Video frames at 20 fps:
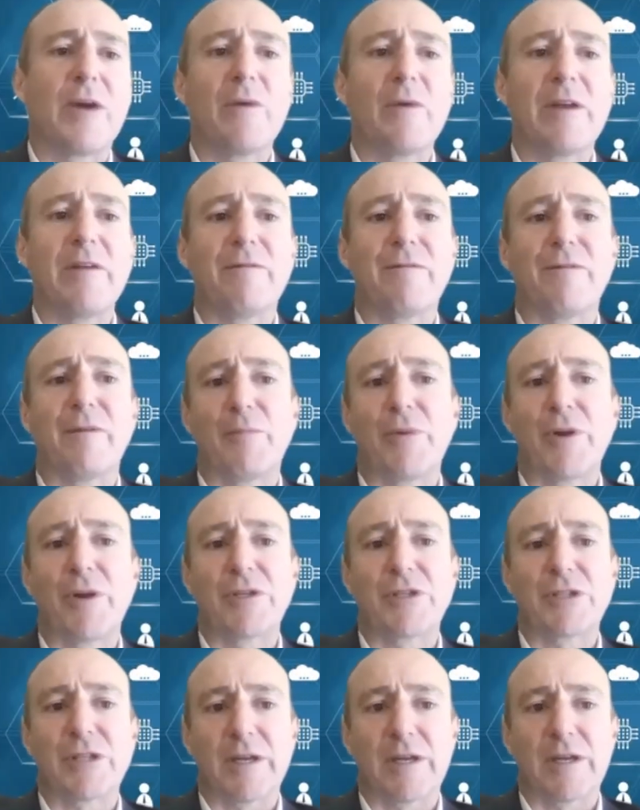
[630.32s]
way we've
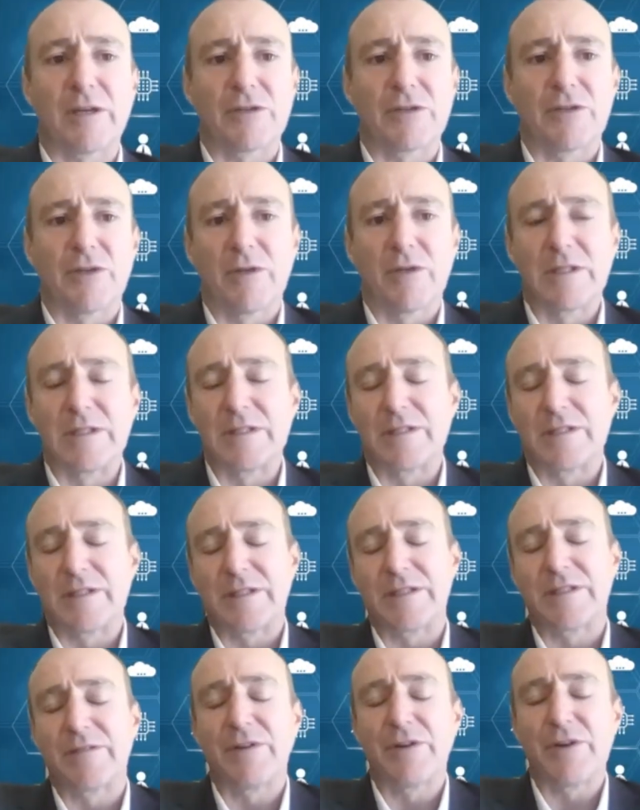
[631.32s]
approached iControl is
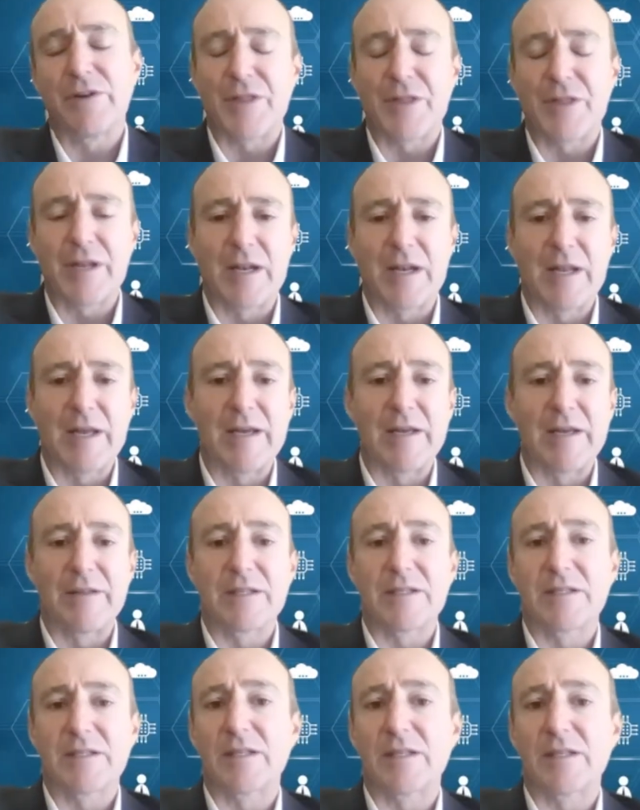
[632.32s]
it's a very thin layer
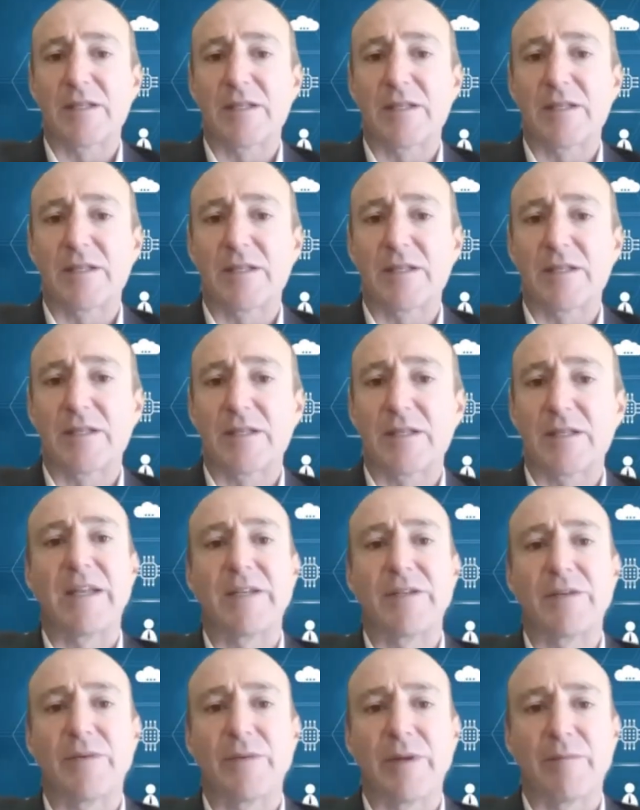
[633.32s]
that sits
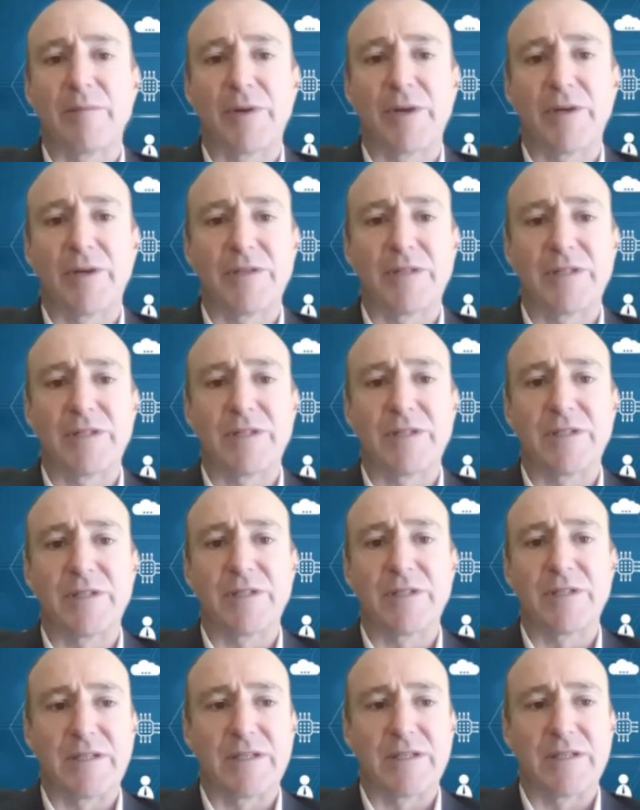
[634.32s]
across the end-to-end
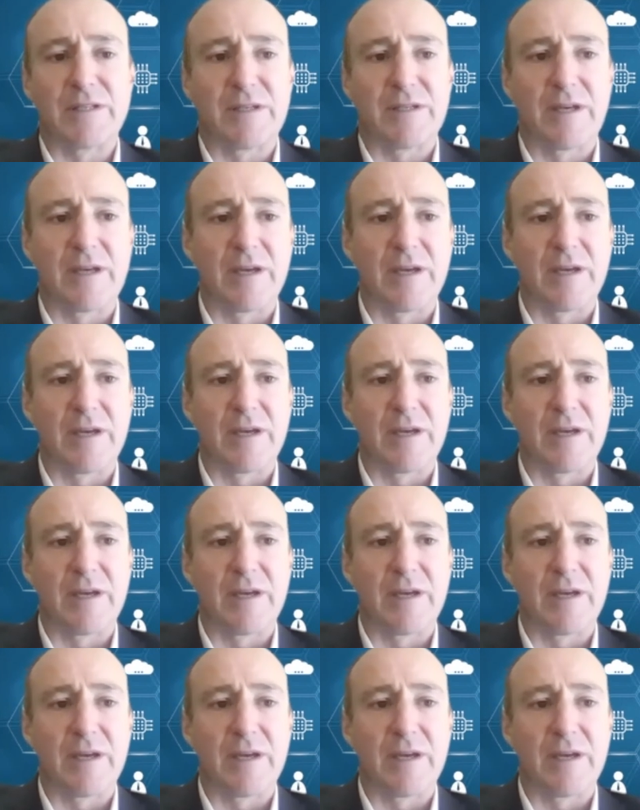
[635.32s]
process,